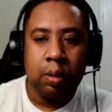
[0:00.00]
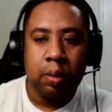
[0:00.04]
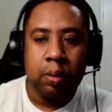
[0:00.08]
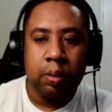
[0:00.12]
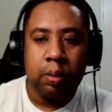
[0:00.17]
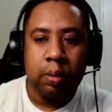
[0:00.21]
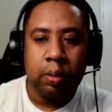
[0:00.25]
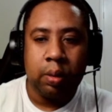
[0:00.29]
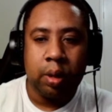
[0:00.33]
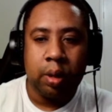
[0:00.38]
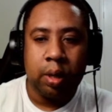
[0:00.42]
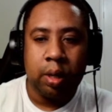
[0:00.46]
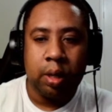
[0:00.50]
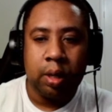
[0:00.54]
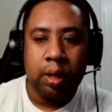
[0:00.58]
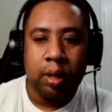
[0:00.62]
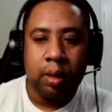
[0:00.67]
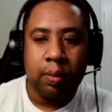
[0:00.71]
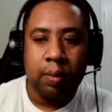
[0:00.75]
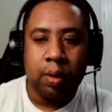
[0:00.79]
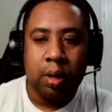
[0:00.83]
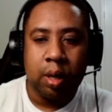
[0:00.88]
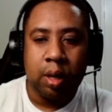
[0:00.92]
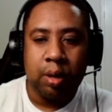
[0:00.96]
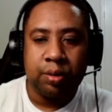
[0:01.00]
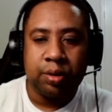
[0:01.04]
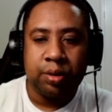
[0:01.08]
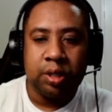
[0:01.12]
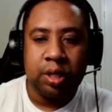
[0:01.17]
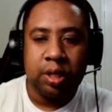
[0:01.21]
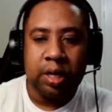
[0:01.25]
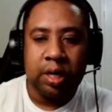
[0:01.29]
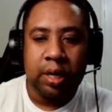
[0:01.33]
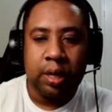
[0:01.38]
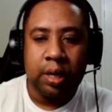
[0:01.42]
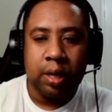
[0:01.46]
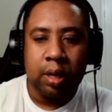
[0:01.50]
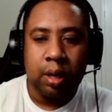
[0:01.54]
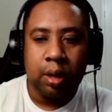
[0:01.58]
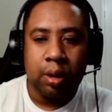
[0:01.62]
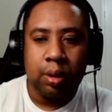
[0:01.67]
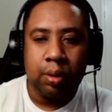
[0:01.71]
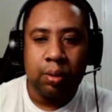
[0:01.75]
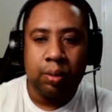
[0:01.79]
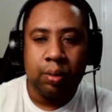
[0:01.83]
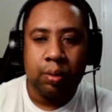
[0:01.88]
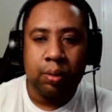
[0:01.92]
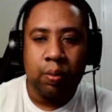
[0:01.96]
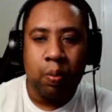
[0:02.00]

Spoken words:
alright, I'm counting down.